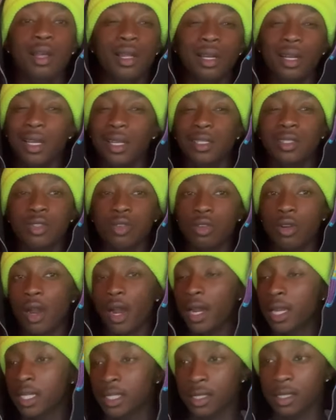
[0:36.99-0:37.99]
Nothing too
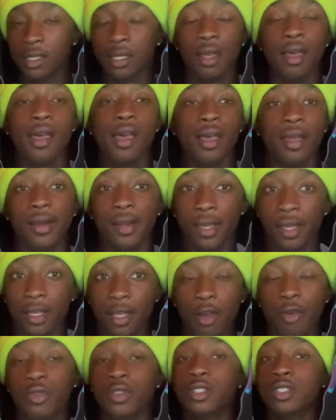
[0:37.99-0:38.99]
crazy. And then,
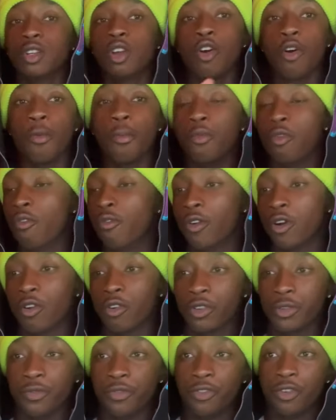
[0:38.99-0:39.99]
yo, we just gonna move
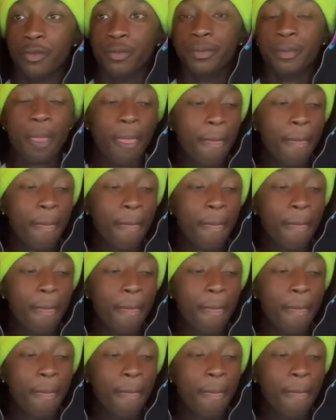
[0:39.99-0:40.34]
on, you feel me?